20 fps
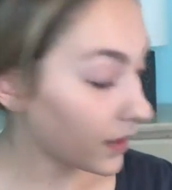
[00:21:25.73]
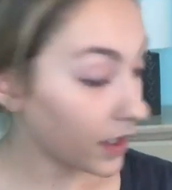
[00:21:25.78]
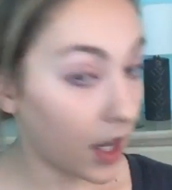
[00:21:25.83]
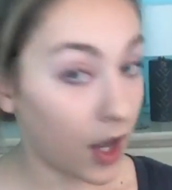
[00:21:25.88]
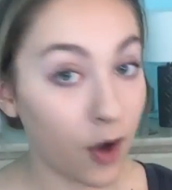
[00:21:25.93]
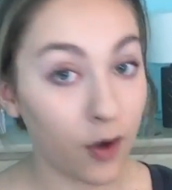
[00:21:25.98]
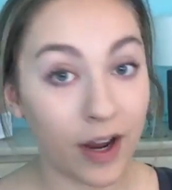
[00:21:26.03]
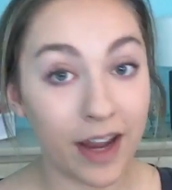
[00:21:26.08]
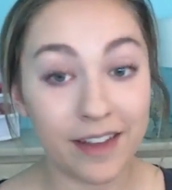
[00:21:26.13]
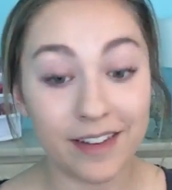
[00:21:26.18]

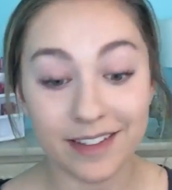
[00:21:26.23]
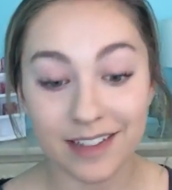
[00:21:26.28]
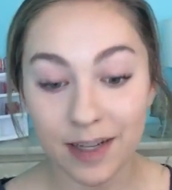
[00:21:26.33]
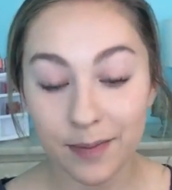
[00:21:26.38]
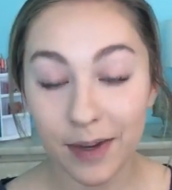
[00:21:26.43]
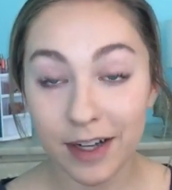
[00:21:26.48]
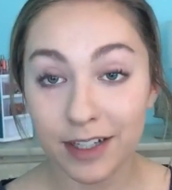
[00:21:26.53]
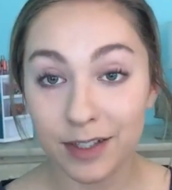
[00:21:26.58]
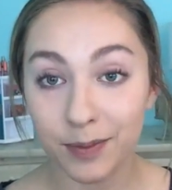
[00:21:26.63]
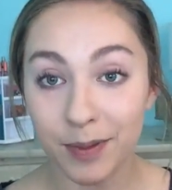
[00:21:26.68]
Okay, the
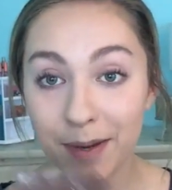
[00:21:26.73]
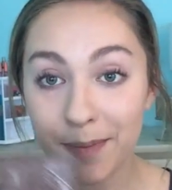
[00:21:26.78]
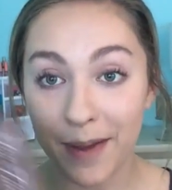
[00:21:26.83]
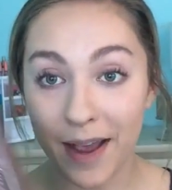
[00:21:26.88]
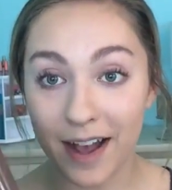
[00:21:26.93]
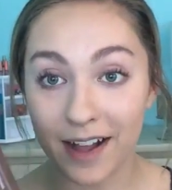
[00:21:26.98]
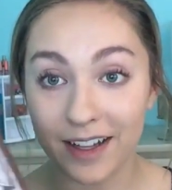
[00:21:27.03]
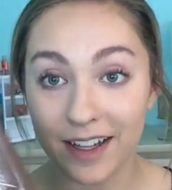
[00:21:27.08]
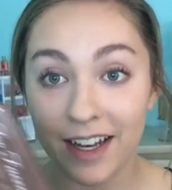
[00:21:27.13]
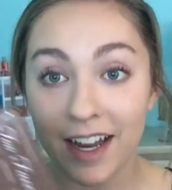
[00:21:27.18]
Semi-Sweet
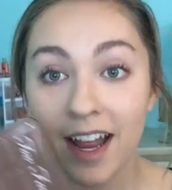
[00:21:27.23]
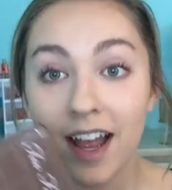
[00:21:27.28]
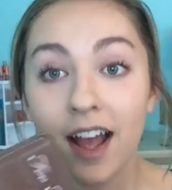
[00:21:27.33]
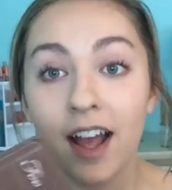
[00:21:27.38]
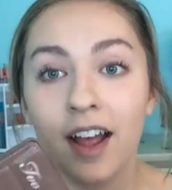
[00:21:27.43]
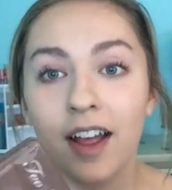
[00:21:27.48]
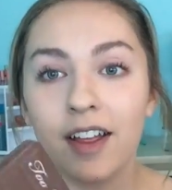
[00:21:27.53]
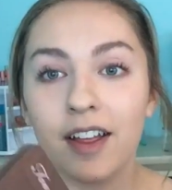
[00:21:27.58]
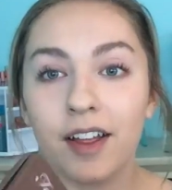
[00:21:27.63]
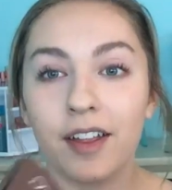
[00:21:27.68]
palette.
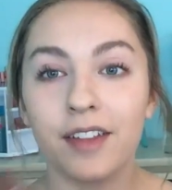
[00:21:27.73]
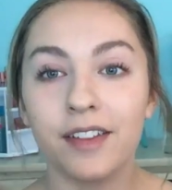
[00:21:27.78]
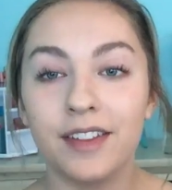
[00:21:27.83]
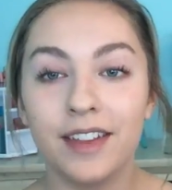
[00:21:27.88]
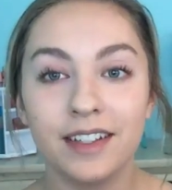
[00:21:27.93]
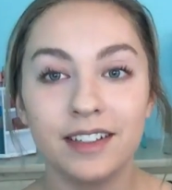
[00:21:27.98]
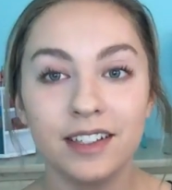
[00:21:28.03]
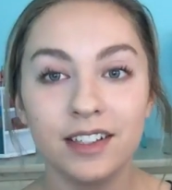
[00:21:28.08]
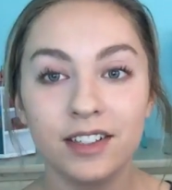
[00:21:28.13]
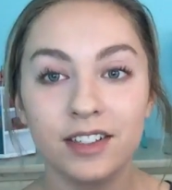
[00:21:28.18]

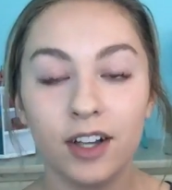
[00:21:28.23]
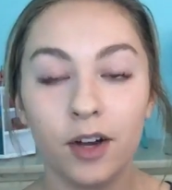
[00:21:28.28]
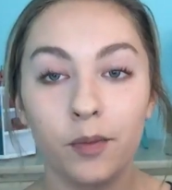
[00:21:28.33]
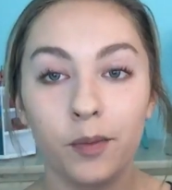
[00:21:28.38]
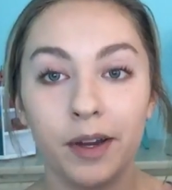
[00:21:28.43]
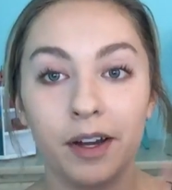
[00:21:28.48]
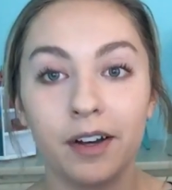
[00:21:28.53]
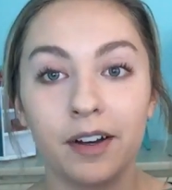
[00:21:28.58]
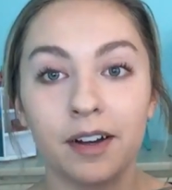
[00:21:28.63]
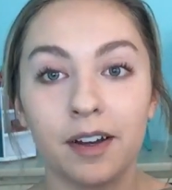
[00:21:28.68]
This is so
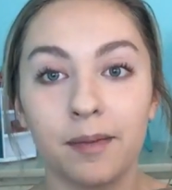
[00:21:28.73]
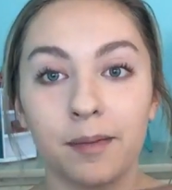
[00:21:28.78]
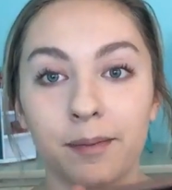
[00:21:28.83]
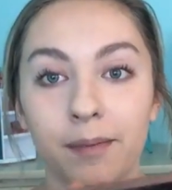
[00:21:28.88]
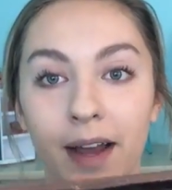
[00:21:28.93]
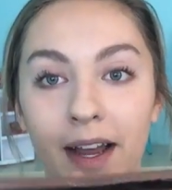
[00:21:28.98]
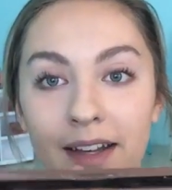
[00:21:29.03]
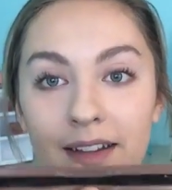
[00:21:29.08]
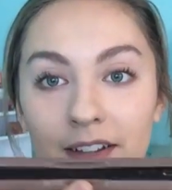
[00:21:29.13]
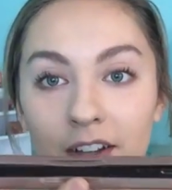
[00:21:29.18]
weird.
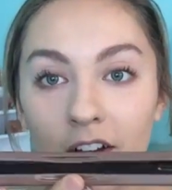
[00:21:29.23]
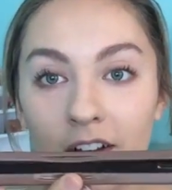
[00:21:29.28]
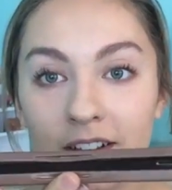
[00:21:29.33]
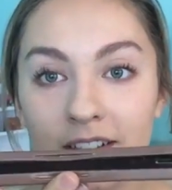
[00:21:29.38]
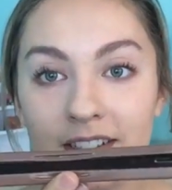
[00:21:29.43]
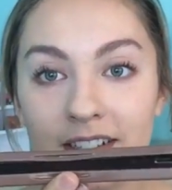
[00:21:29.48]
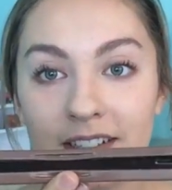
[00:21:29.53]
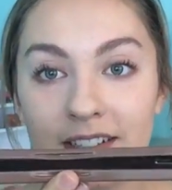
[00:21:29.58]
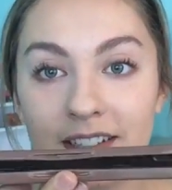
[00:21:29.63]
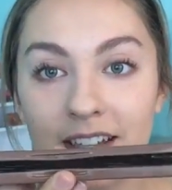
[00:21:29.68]
Mine
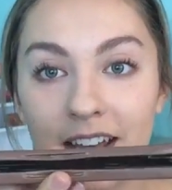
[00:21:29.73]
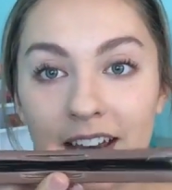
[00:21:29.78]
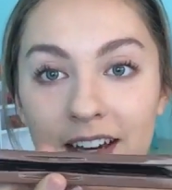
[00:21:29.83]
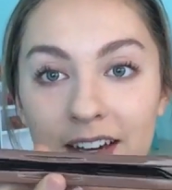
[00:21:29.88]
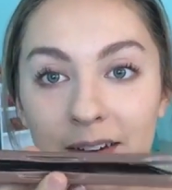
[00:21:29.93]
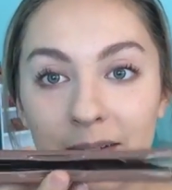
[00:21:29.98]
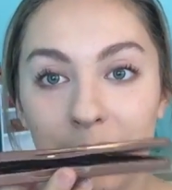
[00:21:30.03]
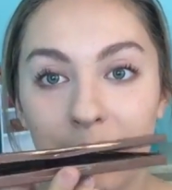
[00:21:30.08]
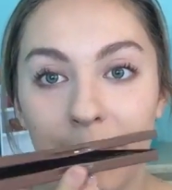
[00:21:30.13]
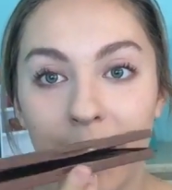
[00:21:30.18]
lost its like
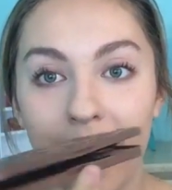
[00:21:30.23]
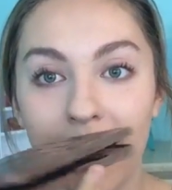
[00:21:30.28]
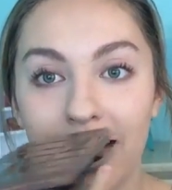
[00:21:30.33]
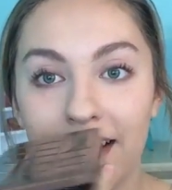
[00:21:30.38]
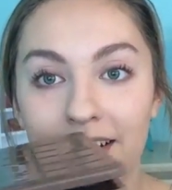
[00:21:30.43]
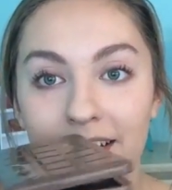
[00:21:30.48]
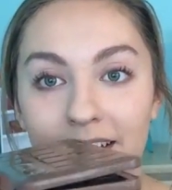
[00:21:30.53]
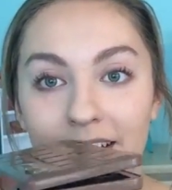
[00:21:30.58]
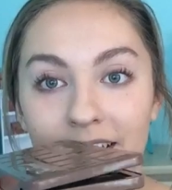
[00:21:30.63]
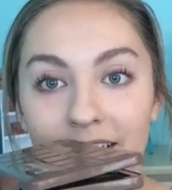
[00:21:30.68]

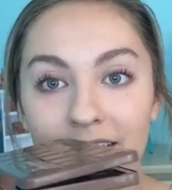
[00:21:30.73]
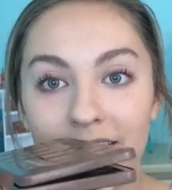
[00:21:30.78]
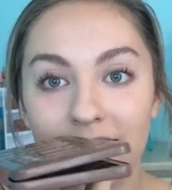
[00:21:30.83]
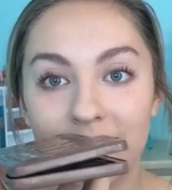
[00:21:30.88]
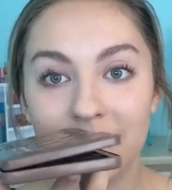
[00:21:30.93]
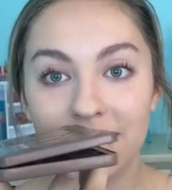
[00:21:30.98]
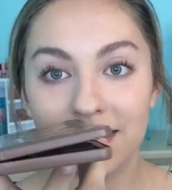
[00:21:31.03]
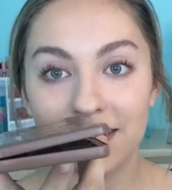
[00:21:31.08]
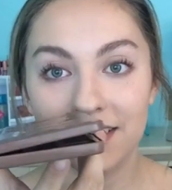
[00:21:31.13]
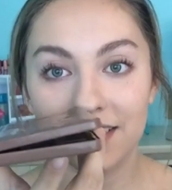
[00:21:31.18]
magnet.
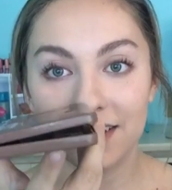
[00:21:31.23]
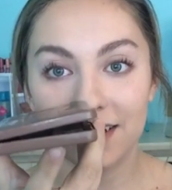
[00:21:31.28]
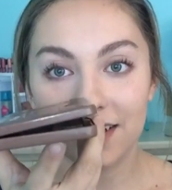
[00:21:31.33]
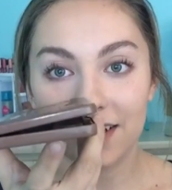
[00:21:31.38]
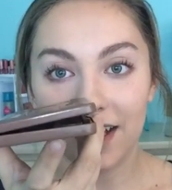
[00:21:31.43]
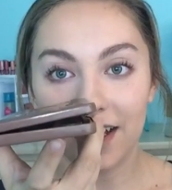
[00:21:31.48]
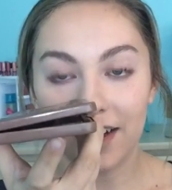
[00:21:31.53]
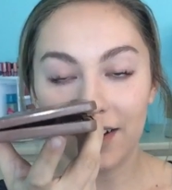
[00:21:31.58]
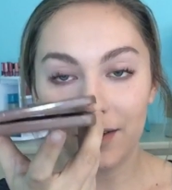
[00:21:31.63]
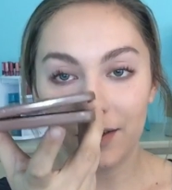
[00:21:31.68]

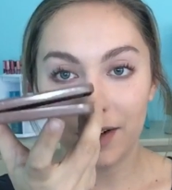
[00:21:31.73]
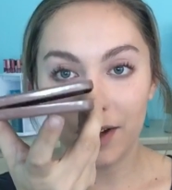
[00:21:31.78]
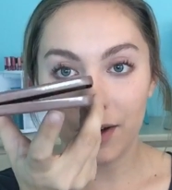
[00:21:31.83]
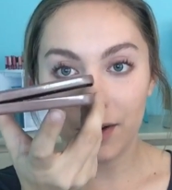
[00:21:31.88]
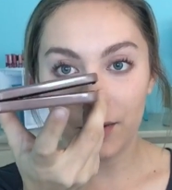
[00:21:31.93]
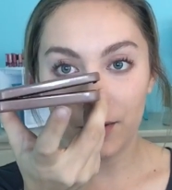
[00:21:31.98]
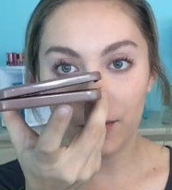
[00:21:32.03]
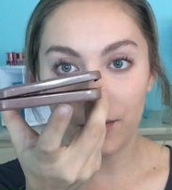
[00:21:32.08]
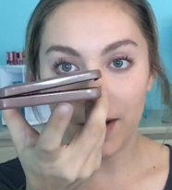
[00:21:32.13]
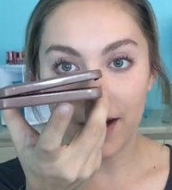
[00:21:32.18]
I don't
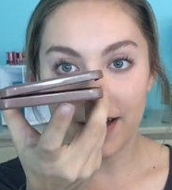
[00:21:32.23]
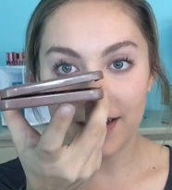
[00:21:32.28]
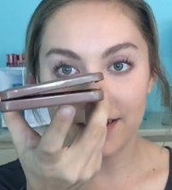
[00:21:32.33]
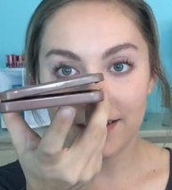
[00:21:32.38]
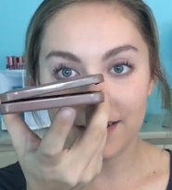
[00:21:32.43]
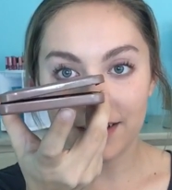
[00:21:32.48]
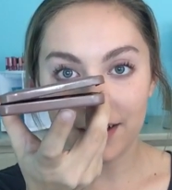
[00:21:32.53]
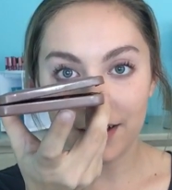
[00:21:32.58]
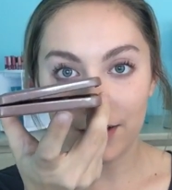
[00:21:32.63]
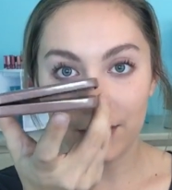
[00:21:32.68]
know why it
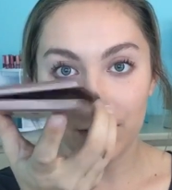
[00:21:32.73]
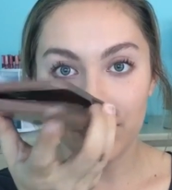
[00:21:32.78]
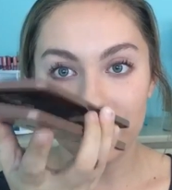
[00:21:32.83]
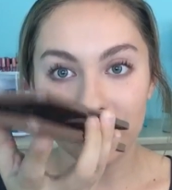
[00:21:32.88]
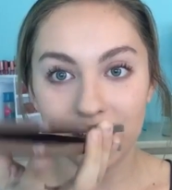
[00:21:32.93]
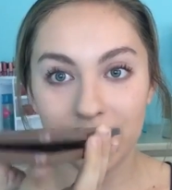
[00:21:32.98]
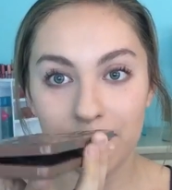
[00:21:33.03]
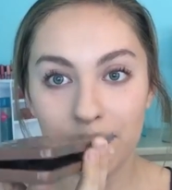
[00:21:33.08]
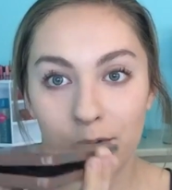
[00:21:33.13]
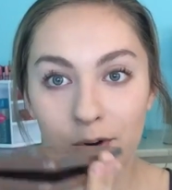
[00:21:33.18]
doesn't close
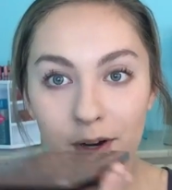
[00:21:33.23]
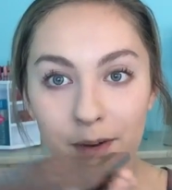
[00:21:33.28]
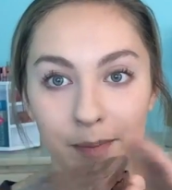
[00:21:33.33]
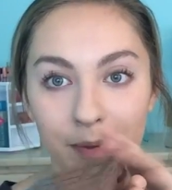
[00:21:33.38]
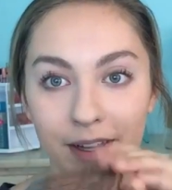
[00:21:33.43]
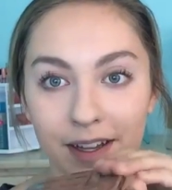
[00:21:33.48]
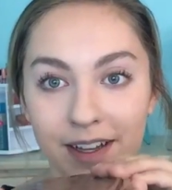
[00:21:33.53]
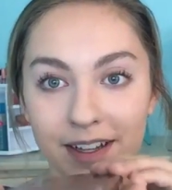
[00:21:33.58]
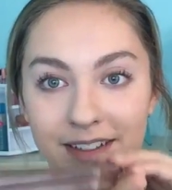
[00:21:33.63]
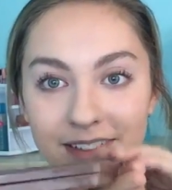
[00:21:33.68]
anymore,
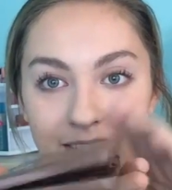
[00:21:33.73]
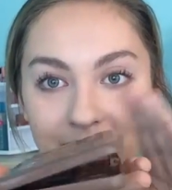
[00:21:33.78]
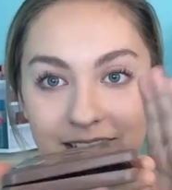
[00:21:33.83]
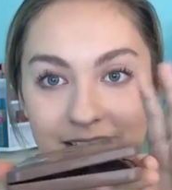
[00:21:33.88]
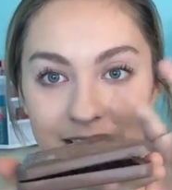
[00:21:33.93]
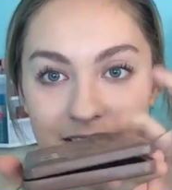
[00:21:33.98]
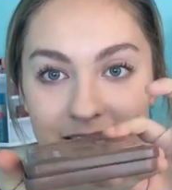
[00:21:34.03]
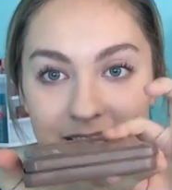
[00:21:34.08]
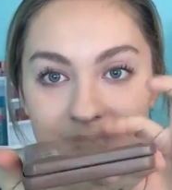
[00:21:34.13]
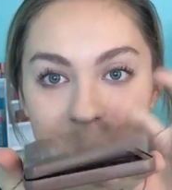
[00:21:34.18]
but it
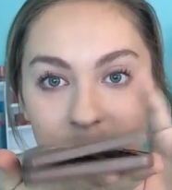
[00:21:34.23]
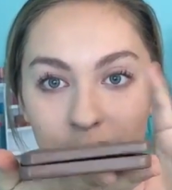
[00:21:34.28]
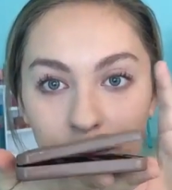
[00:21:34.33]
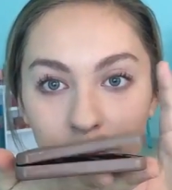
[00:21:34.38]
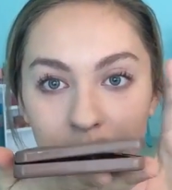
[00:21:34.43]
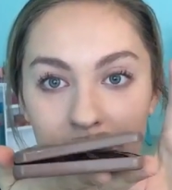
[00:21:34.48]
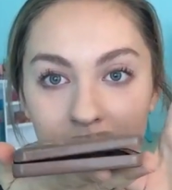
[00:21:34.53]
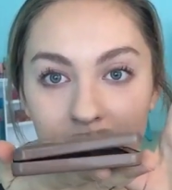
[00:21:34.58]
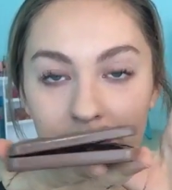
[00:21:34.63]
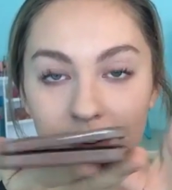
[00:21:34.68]
doesn't. It's so
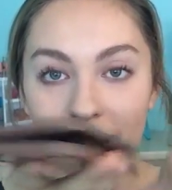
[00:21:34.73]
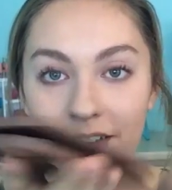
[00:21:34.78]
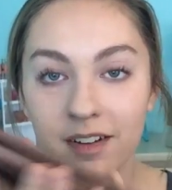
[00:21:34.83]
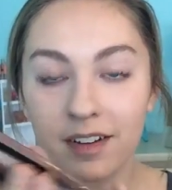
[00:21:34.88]
weird.